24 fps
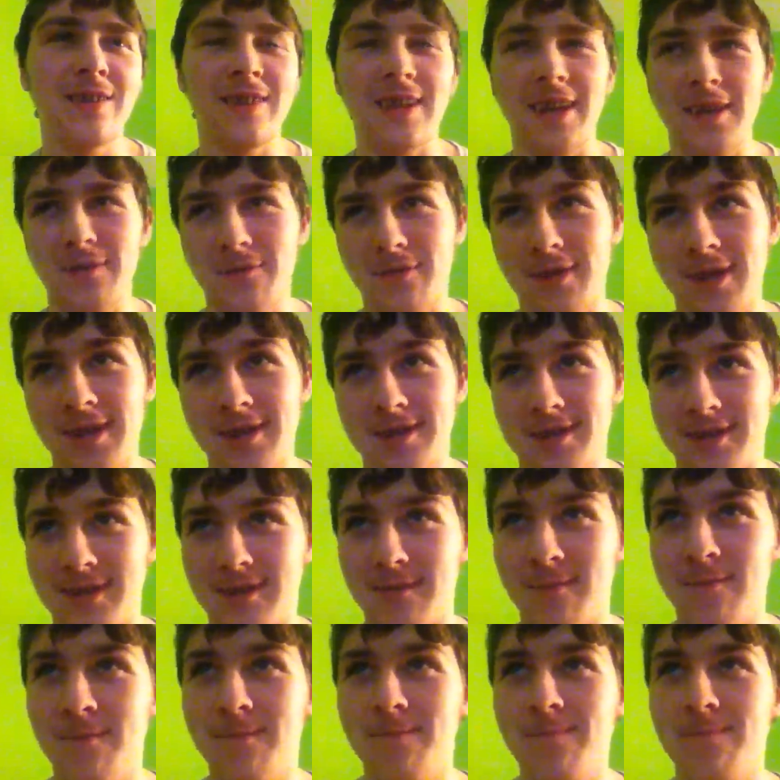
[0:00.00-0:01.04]
Life
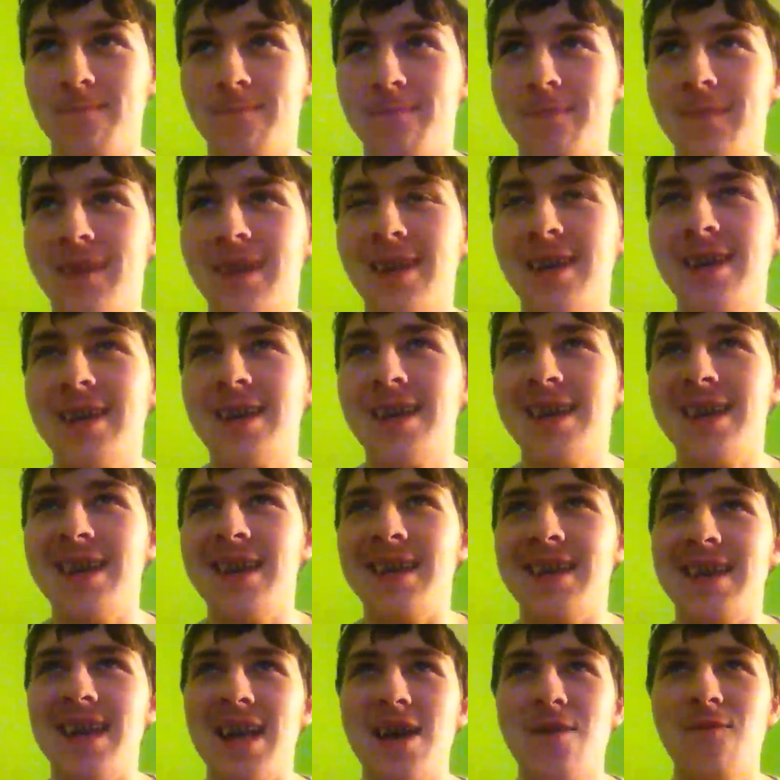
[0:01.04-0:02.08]
lesson.
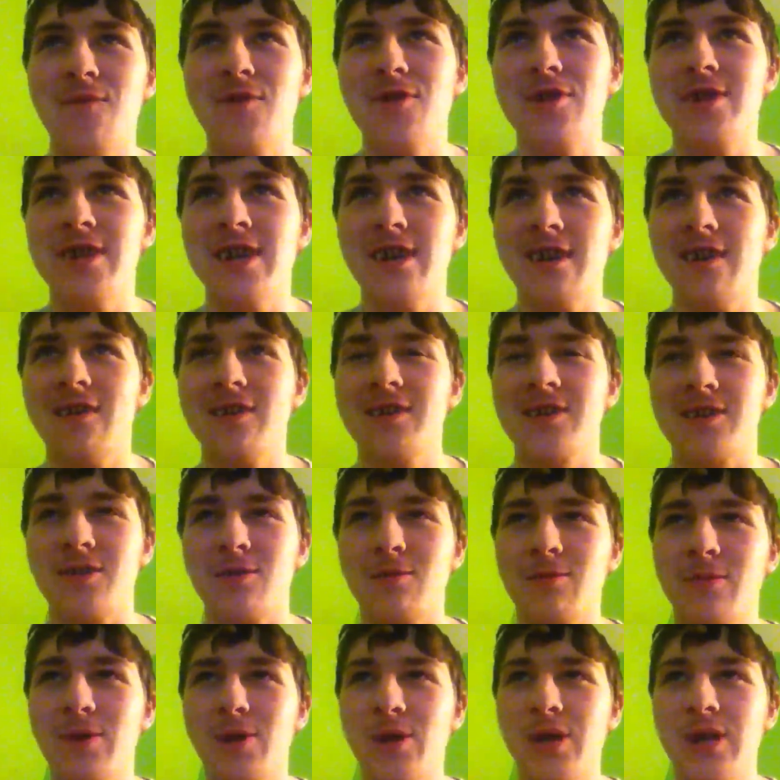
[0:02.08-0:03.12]
Never tell
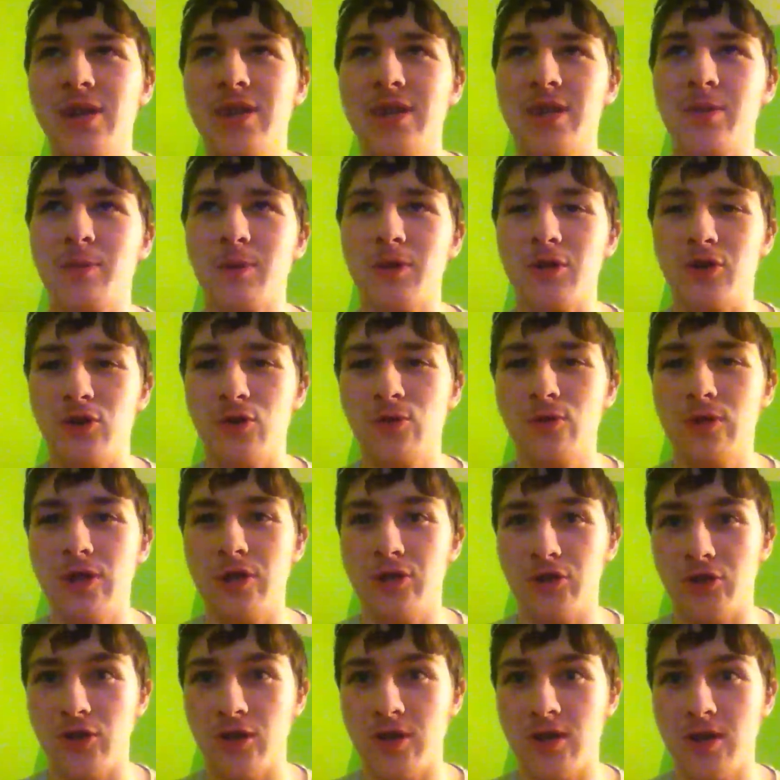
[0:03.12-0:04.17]
somebody that's been doing
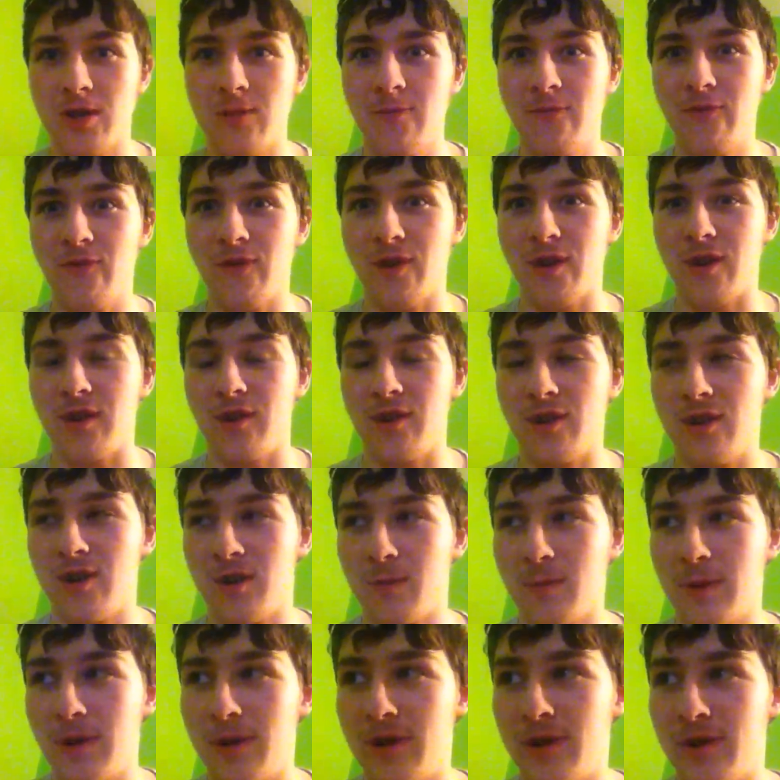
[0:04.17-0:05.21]
a job for a
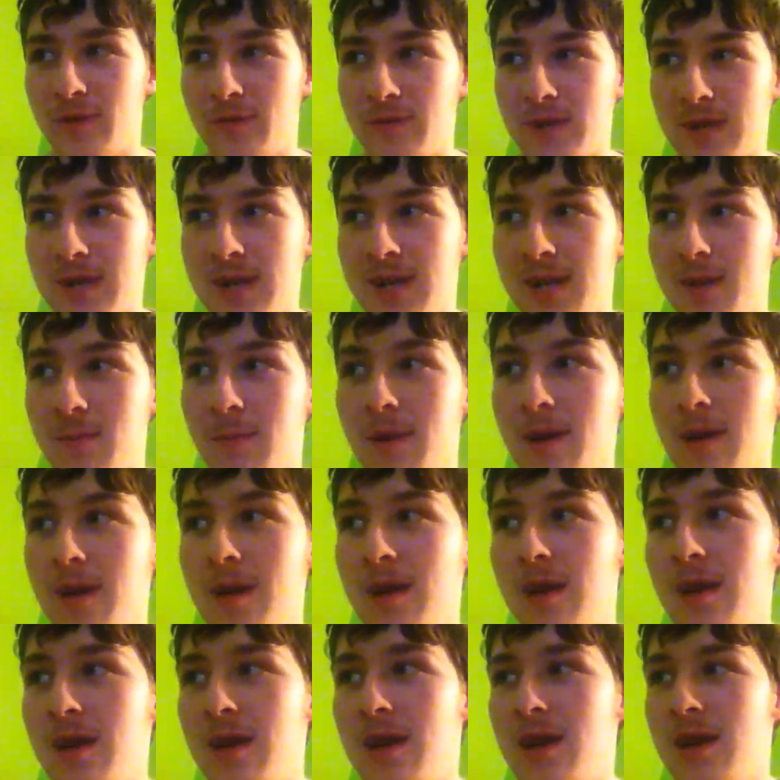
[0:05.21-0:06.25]
long period of time
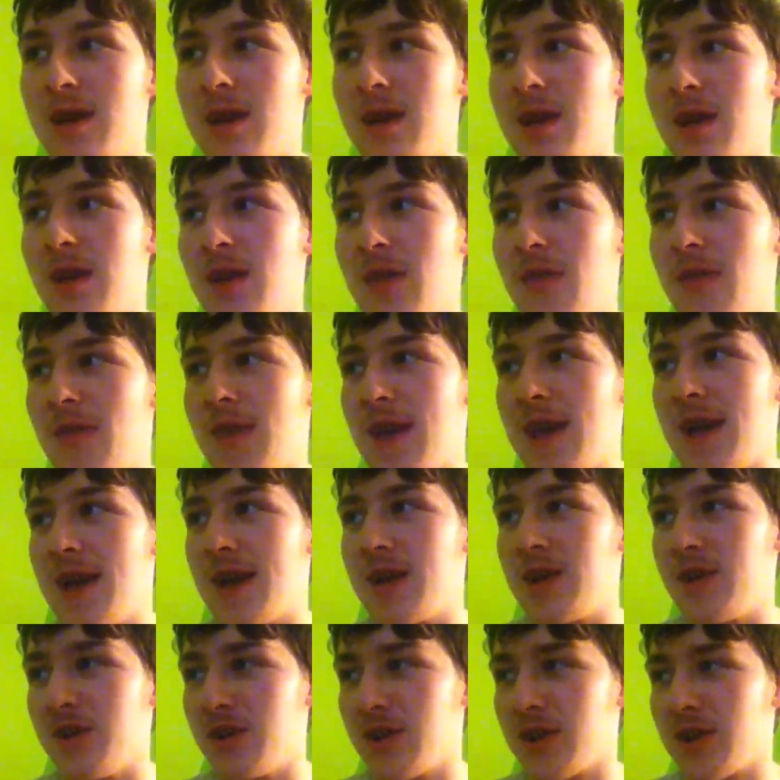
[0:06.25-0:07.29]

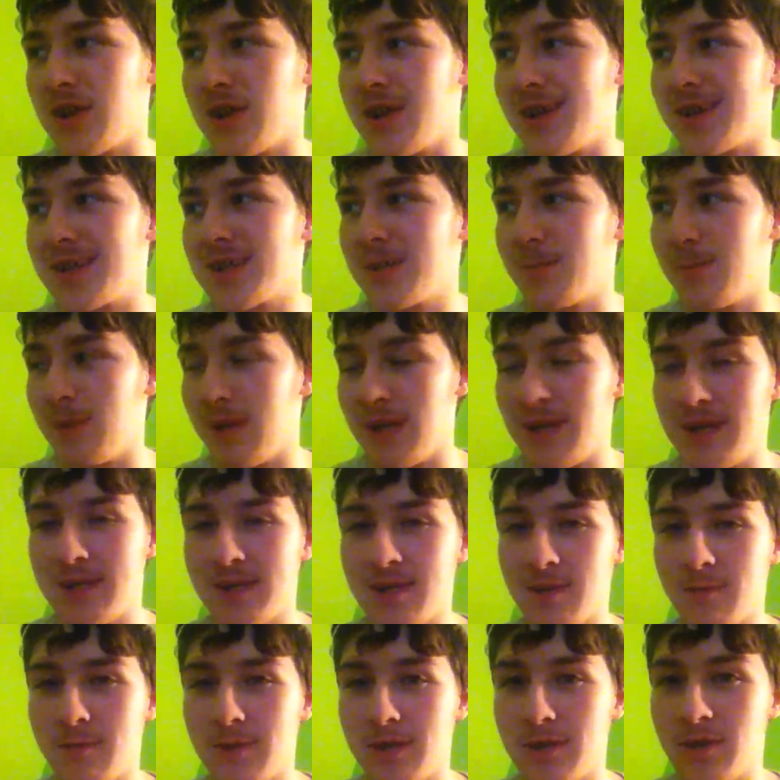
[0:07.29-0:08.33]
that you're going to explain
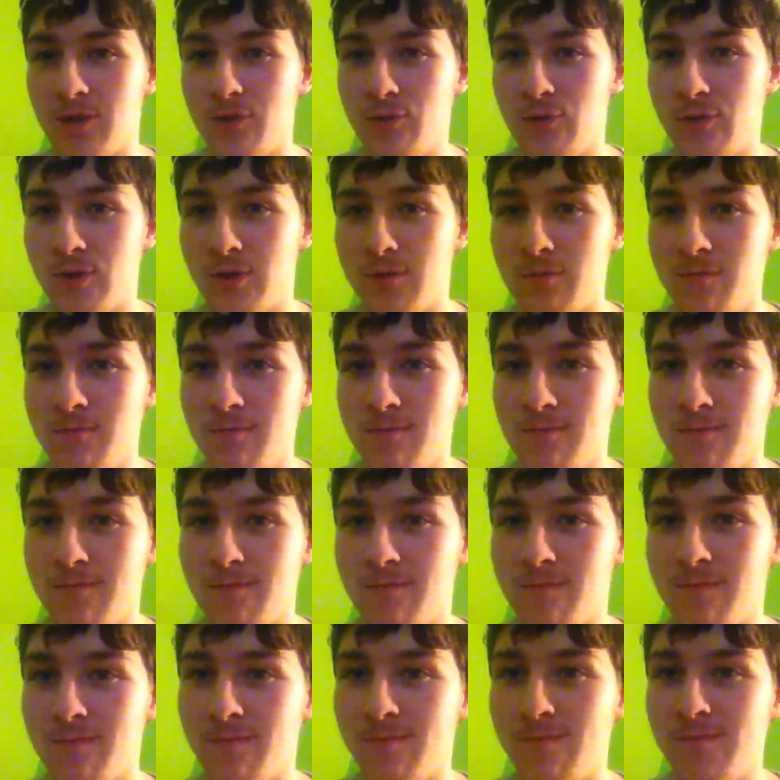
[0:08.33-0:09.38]
something to them,
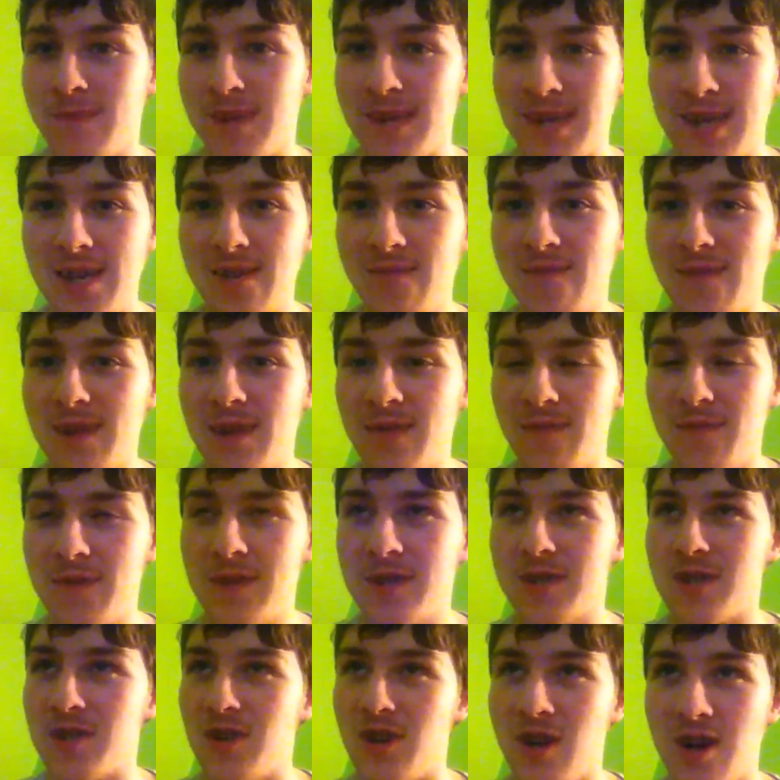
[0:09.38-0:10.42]
even if
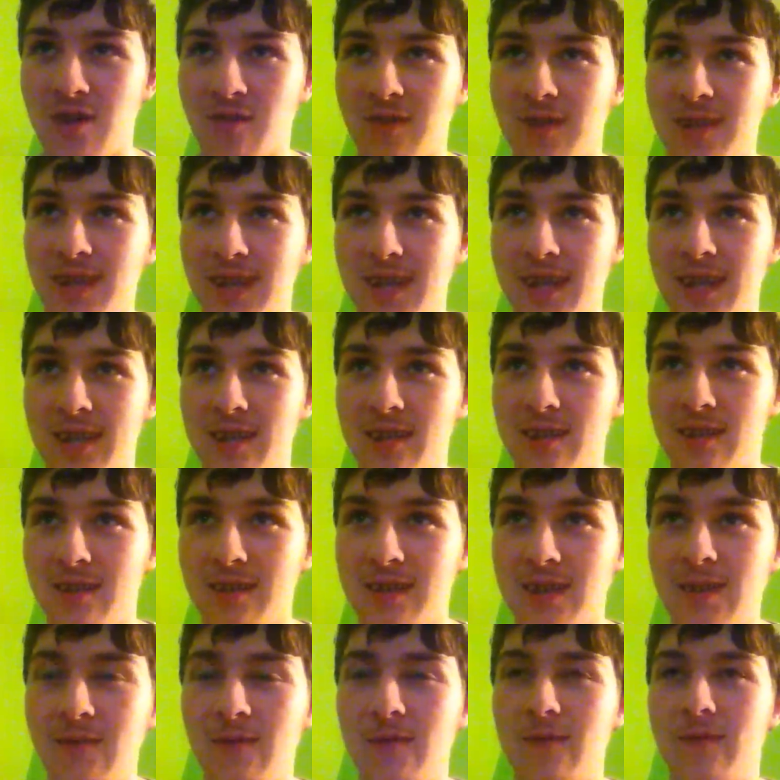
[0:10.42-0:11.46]
it's not related,
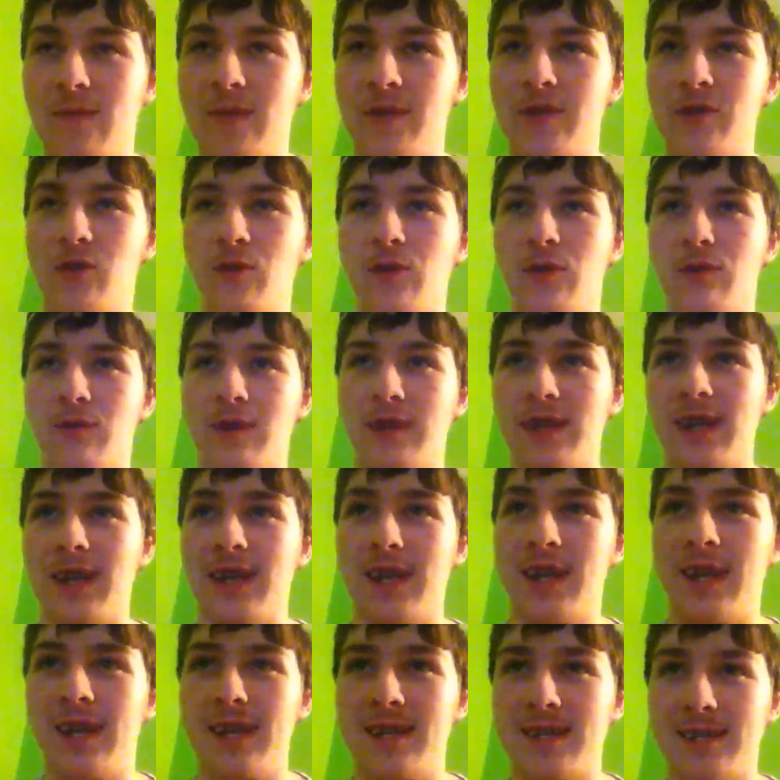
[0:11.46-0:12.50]
even if it's only
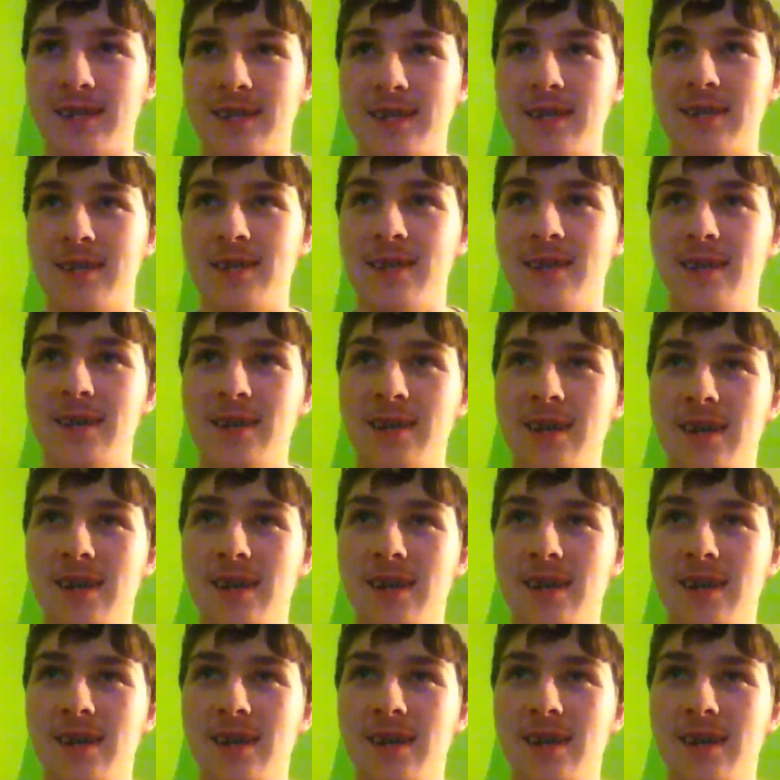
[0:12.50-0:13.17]
related as in